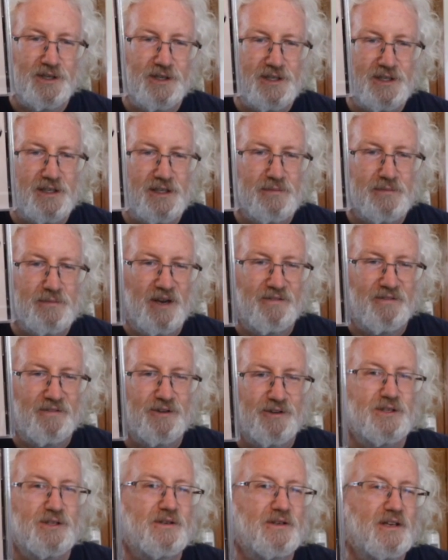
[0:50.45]
is my
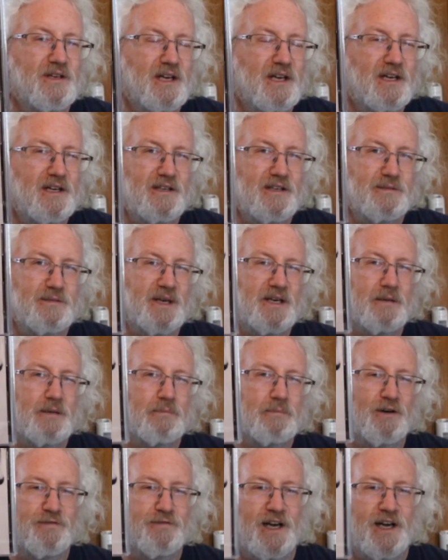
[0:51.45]
first, is my number
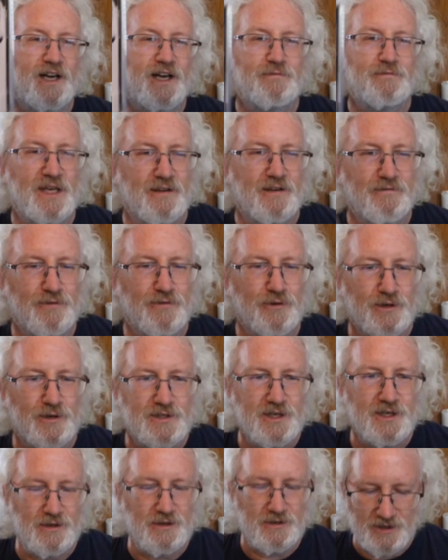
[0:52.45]
five pick for
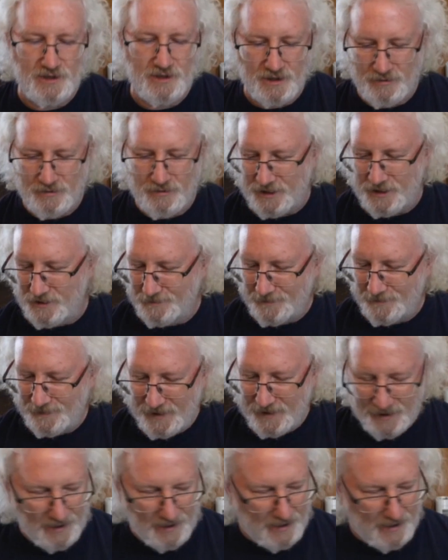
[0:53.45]
singer-songwriter.
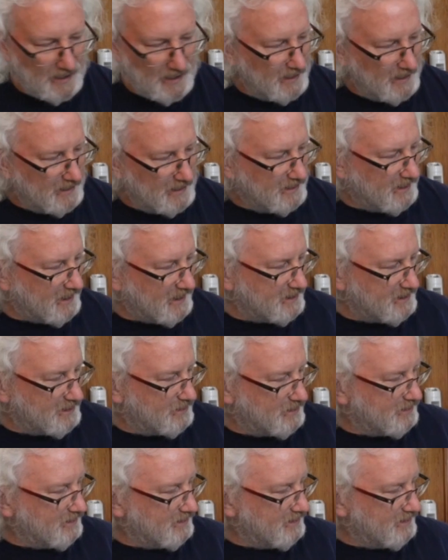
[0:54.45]
Next,
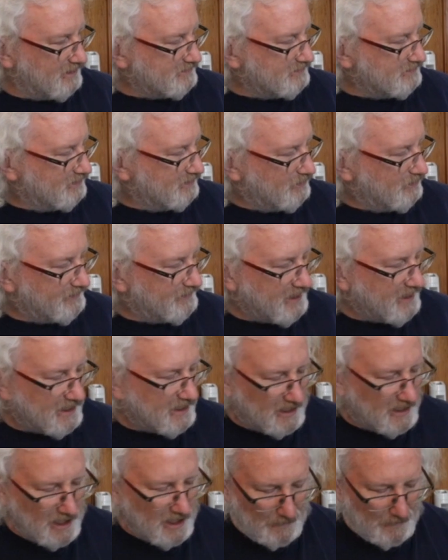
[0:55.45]
we've got a
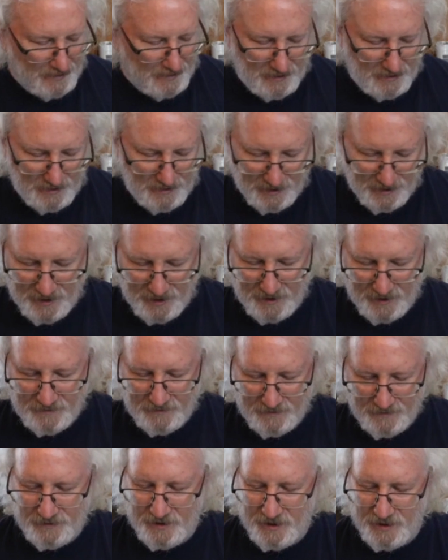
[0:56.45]
couple
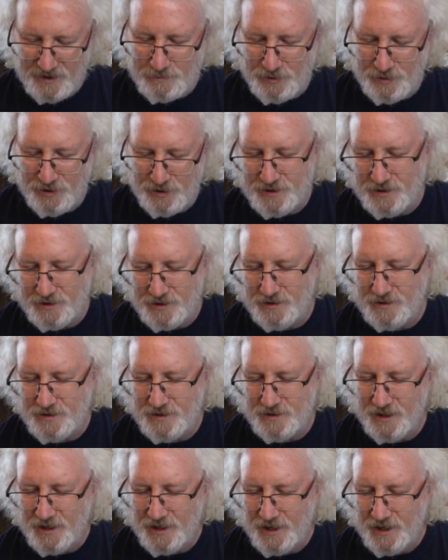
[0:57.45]
of this person's
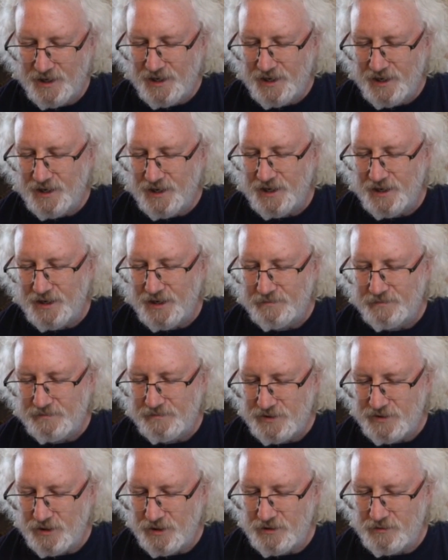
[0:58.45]
uh,
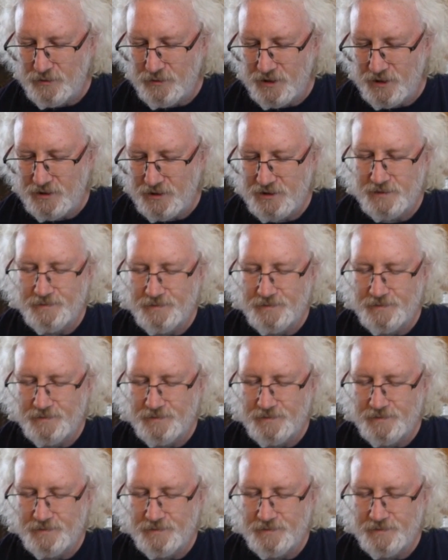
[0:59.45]
solo works.